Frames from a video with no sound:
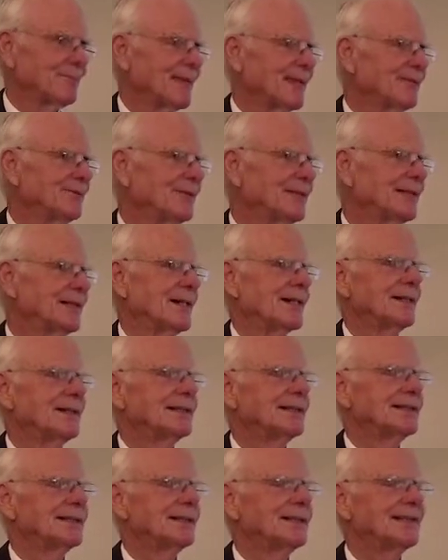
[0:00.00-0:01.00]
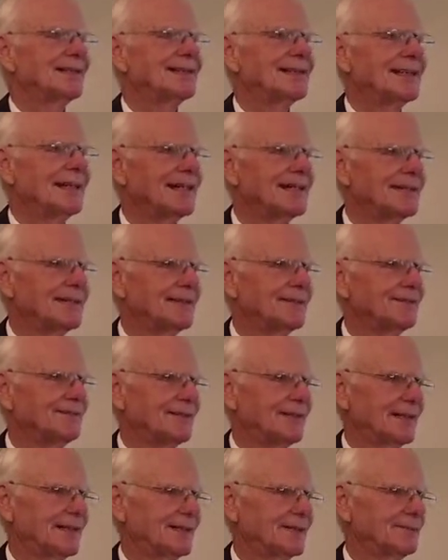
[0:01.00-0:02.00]
We call it the executive
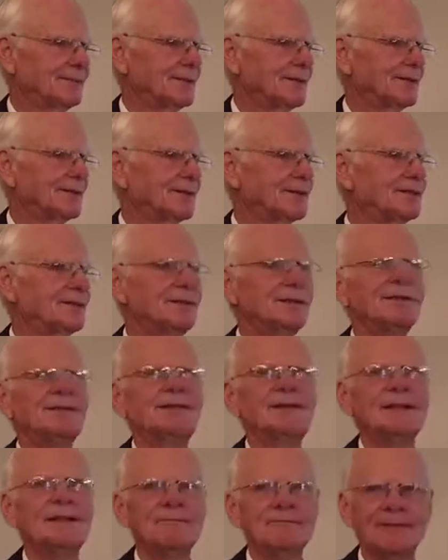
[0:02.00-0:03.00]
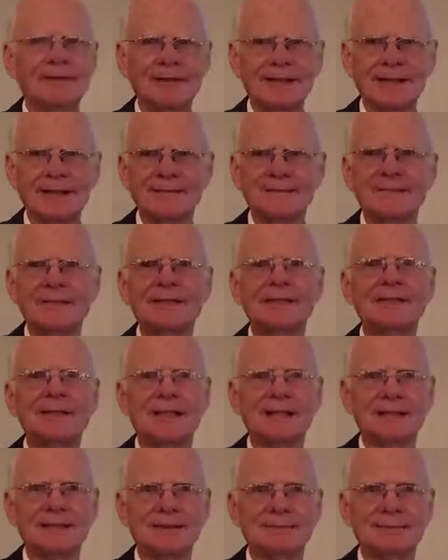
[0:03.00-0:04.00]
judgment, or the delivery of the
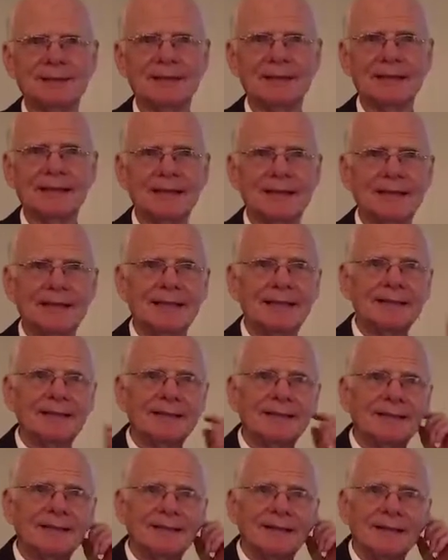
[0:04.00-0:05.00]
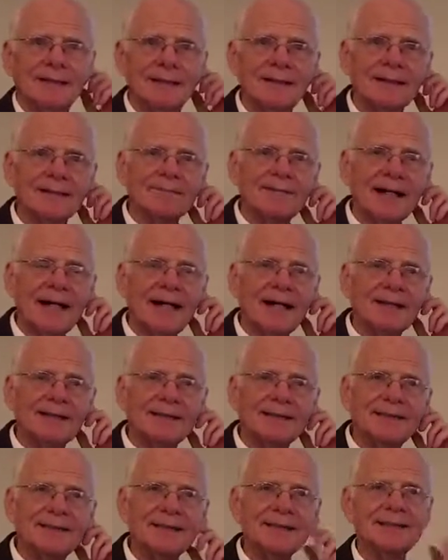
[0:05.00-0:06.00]
judgment, of how
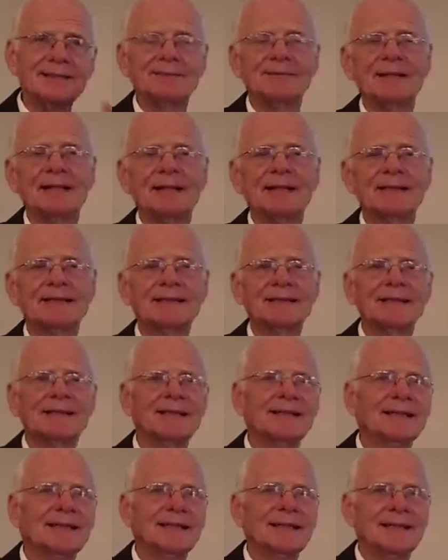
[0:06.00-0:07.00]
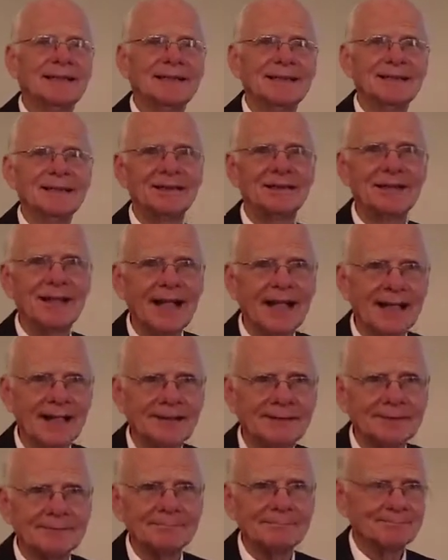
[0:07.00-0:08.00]
the judgment has turned
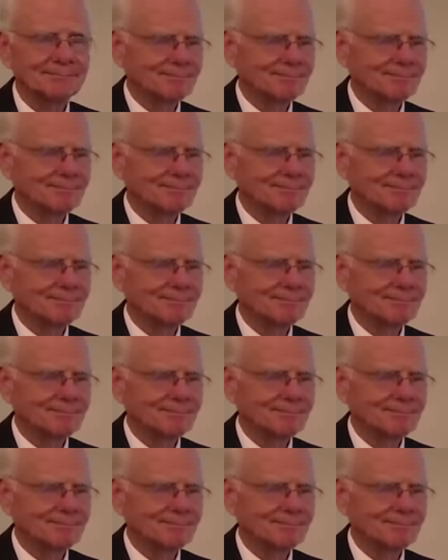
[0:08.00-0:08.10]
out.